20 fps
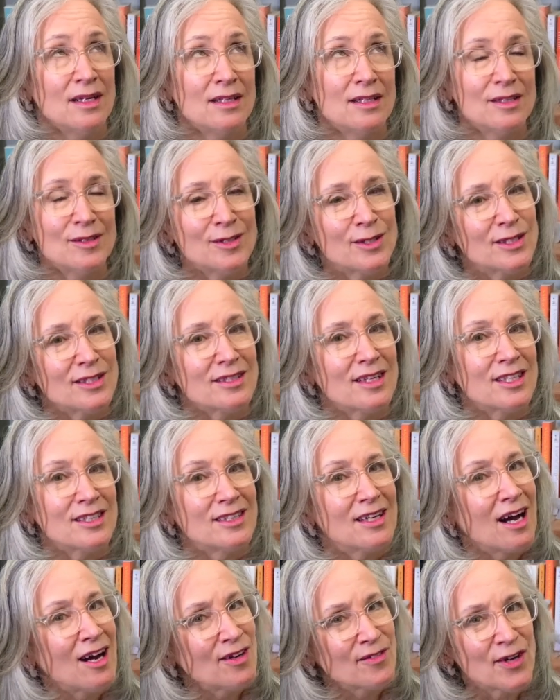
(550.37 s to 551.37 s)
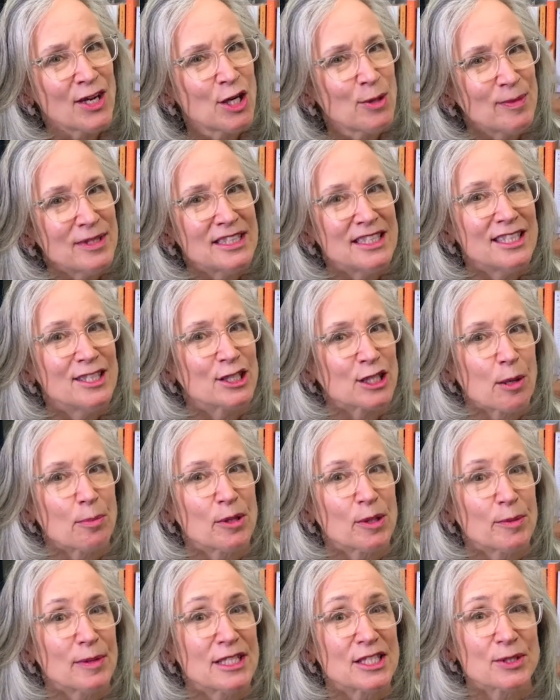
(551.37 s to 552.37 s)
or our vitamin D
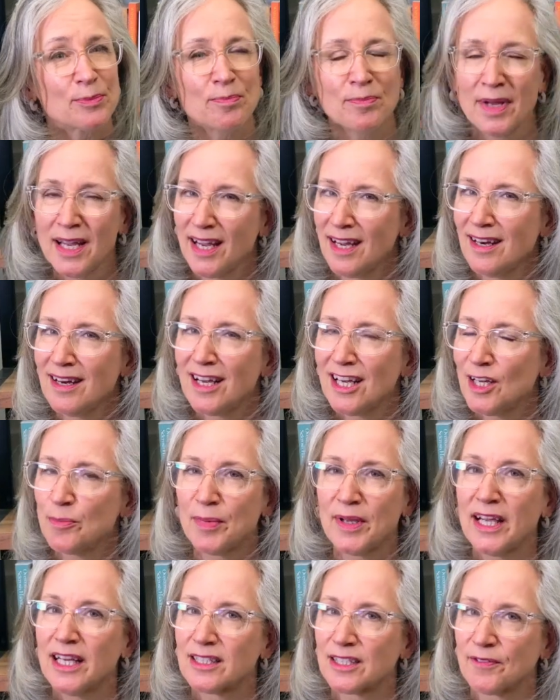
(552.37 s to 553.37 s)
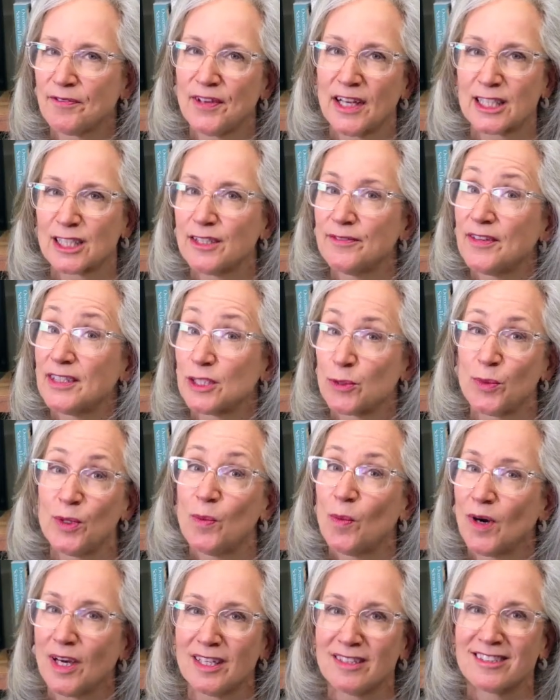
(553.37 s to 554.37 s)
supplements may not be as effective as we
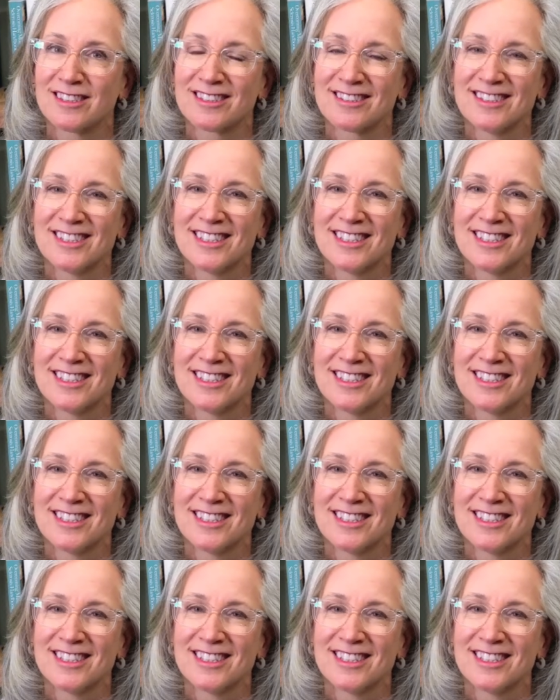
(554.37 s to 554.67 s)
want.